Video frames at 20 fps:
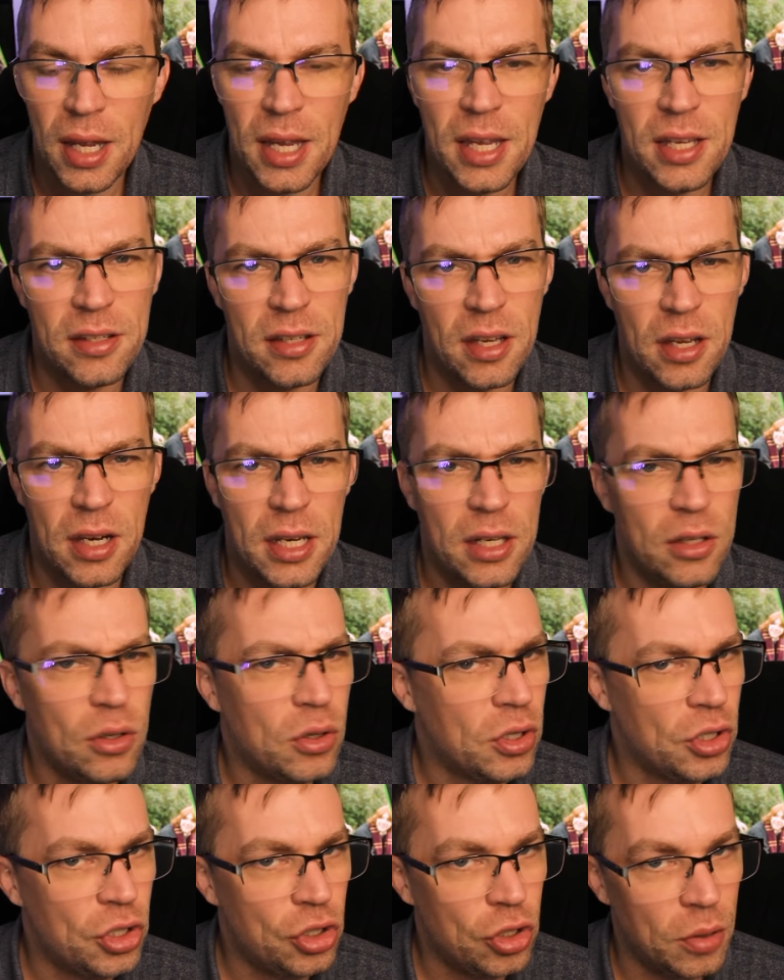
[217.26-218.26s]
It's certainly
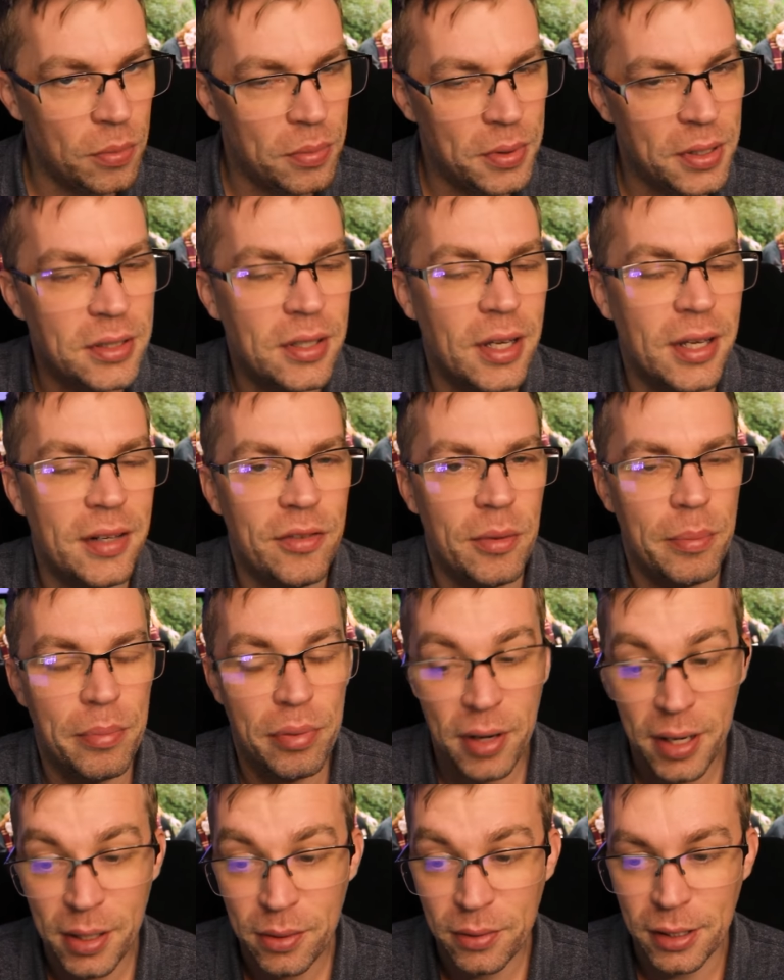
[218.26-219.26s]
not a shop designed for
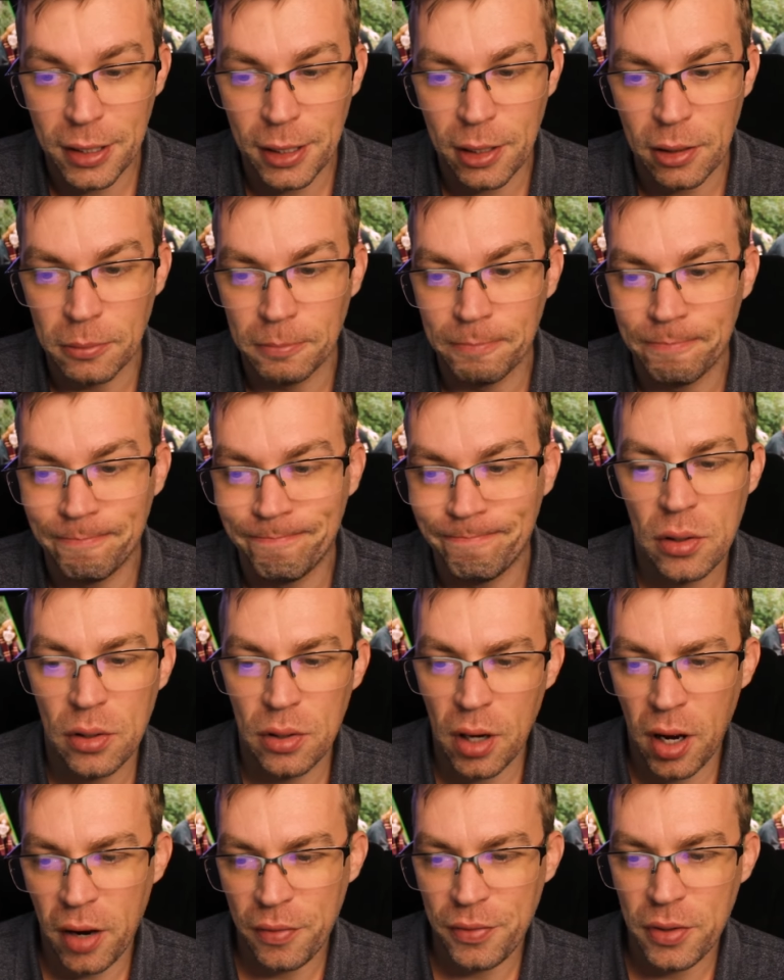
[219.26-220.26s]
browsing. Good
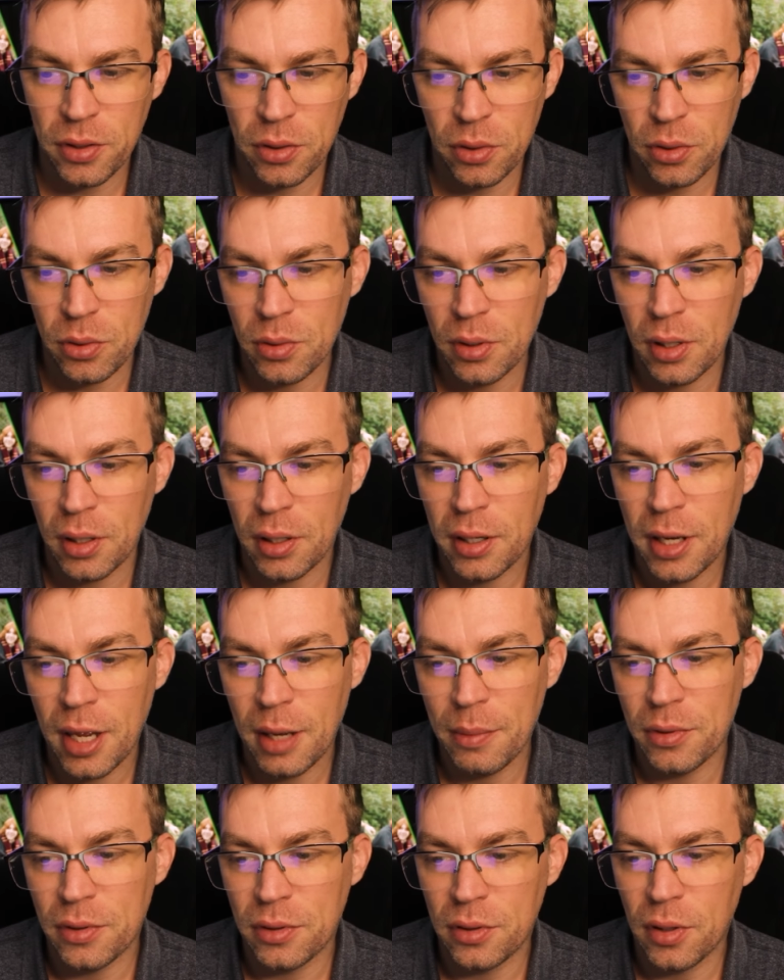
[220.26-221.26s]
afternoon,
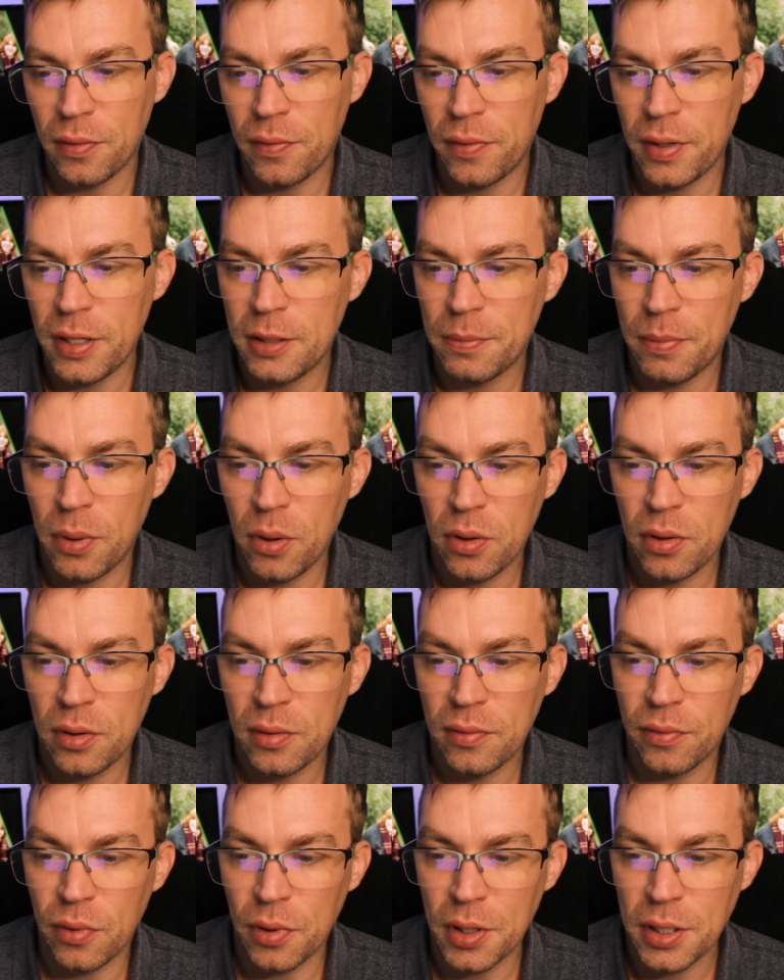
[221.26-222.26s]
came a softly
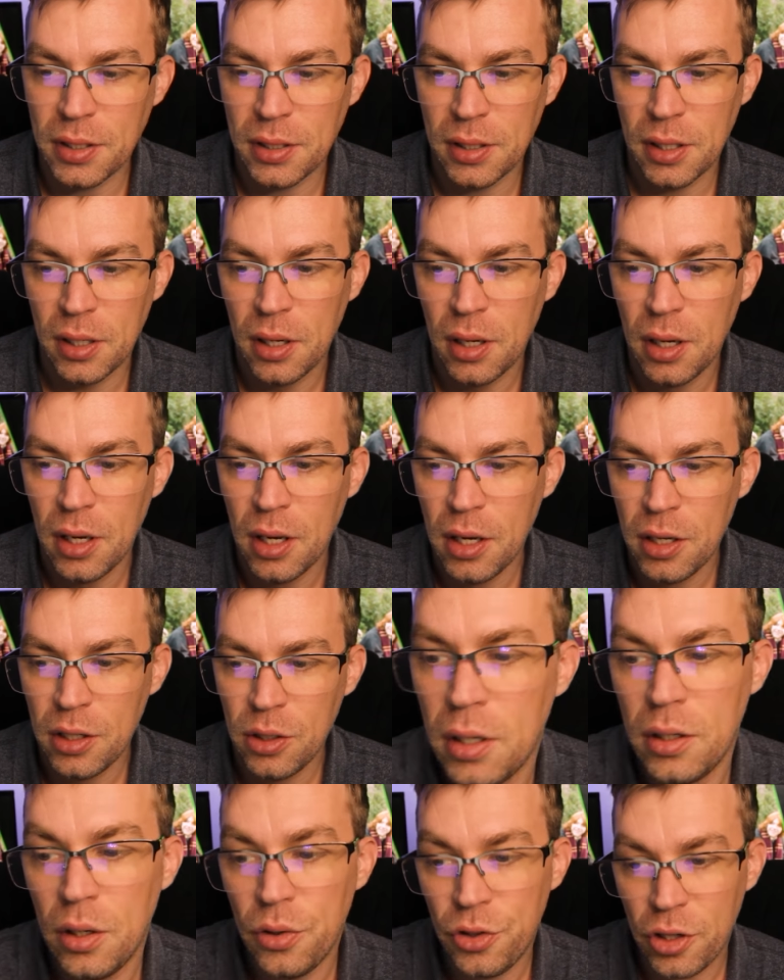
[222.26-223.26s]
spoken voice.
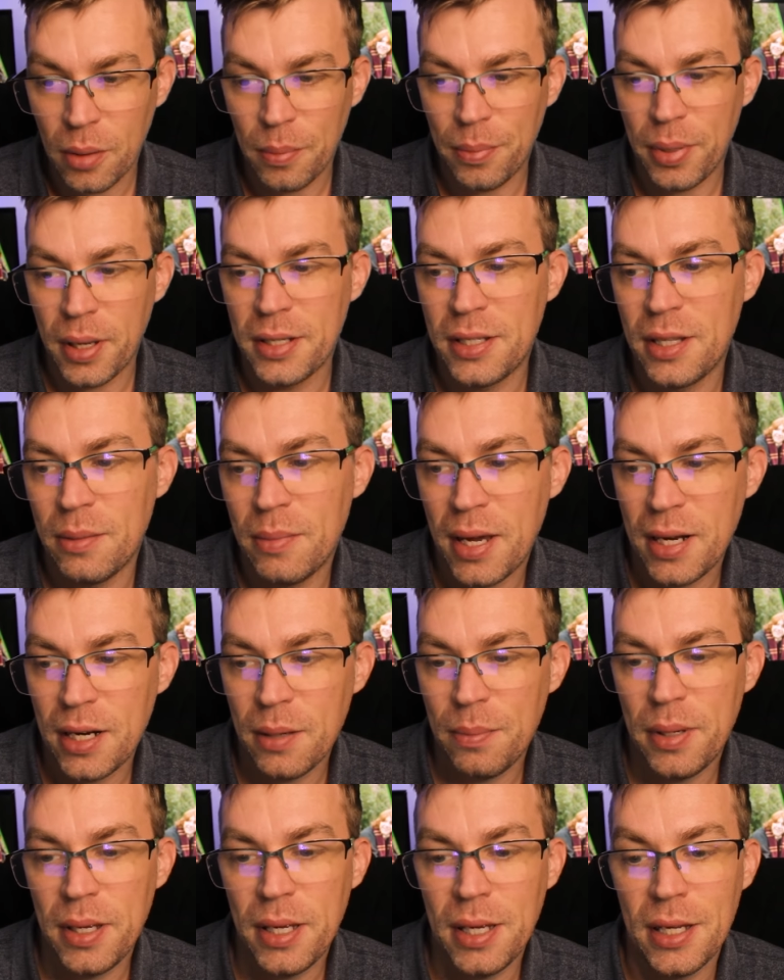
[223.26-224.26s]
You jump as the man
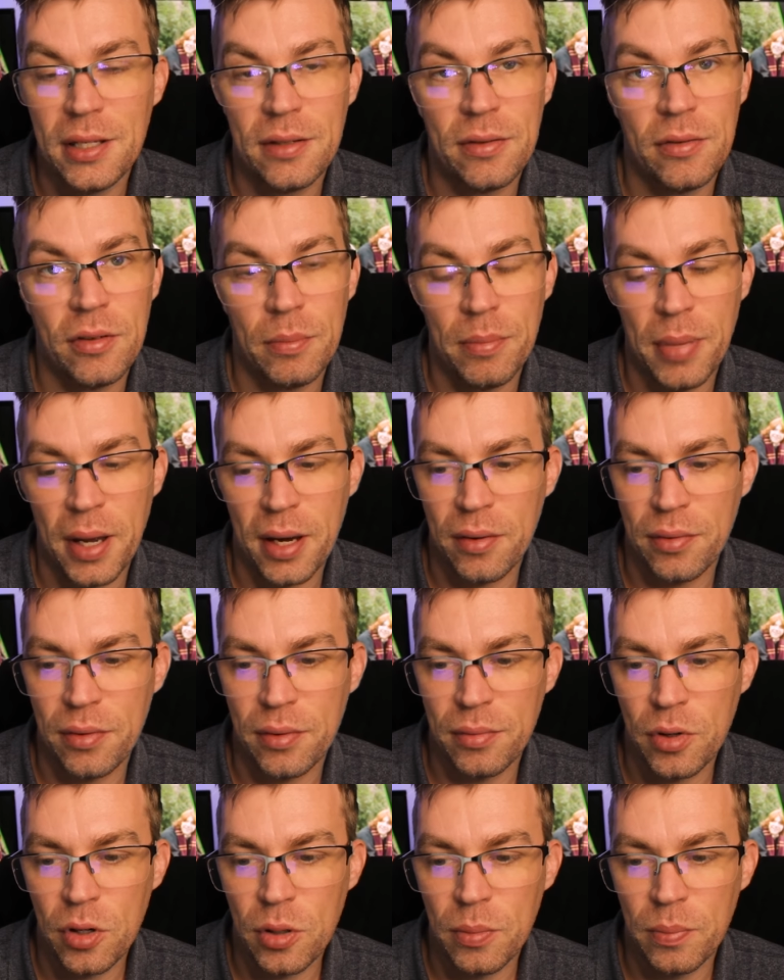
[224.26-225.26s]
appears from the back of the
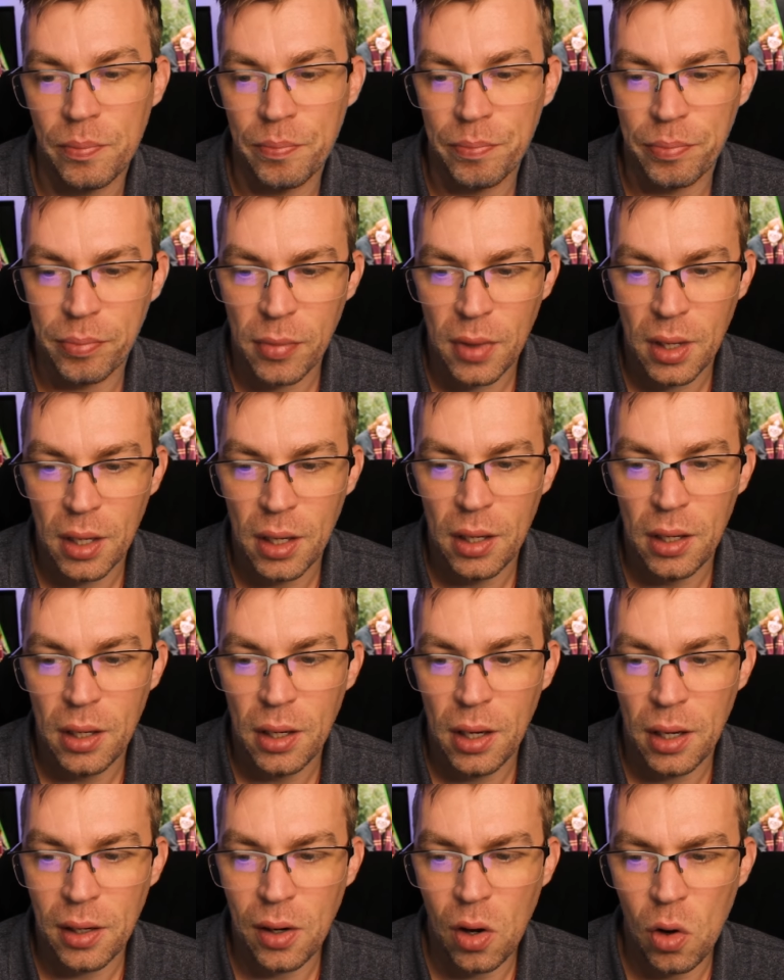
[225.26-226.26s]
room.
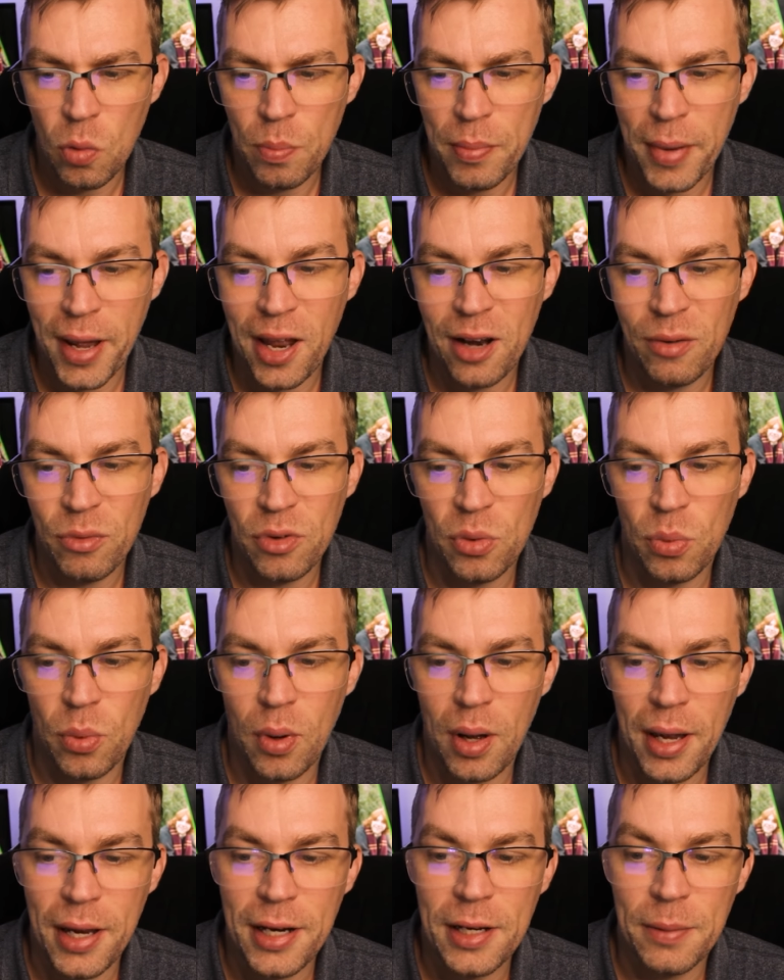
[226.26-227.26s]
An old man with
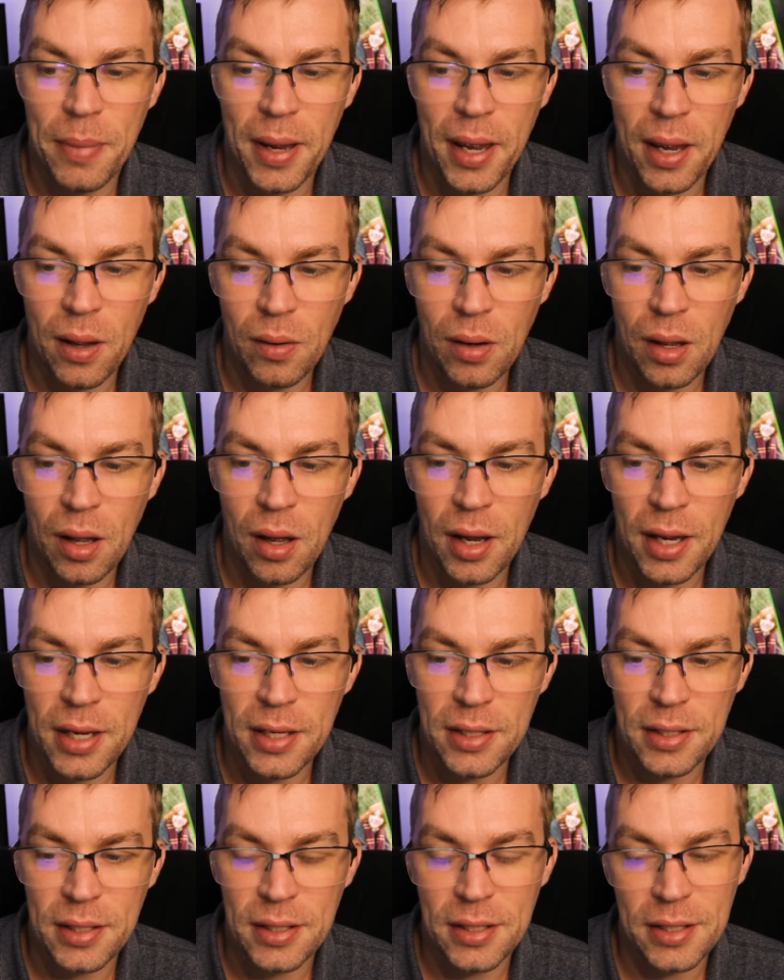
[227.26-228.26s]
wide, pale
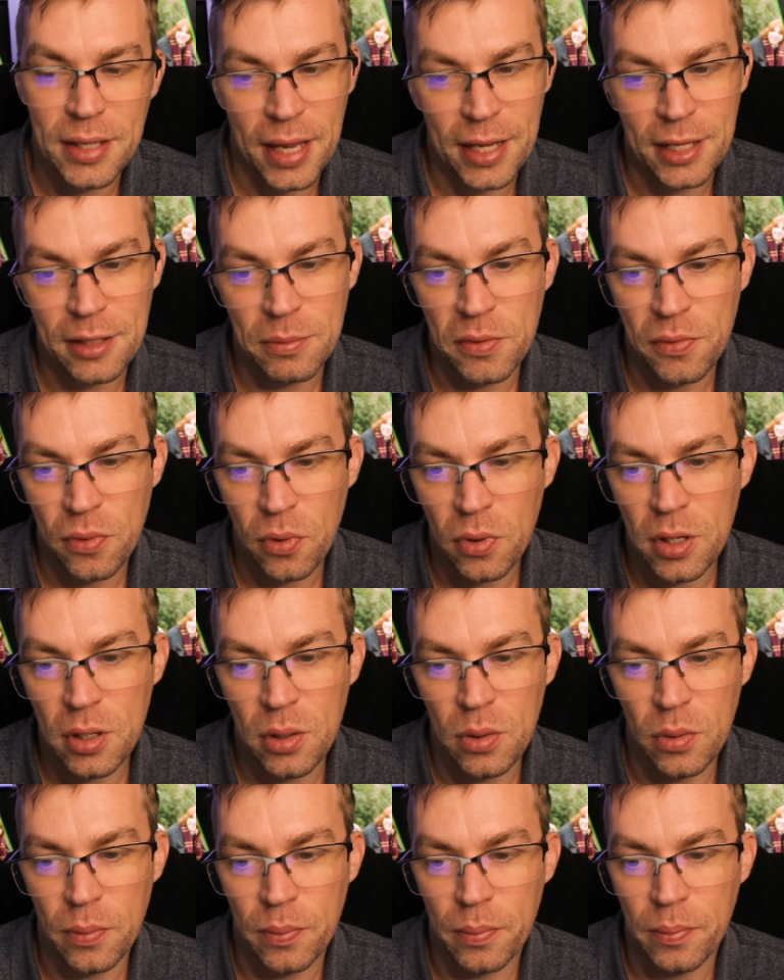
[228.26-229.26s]
eyes stands before
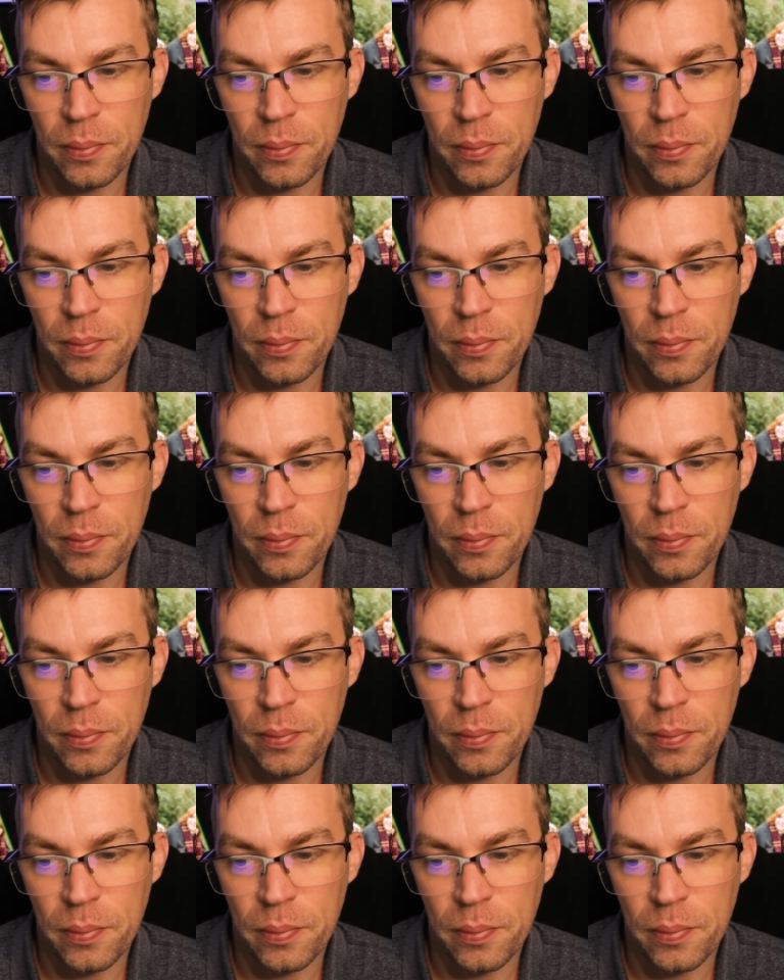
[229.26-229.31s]
you.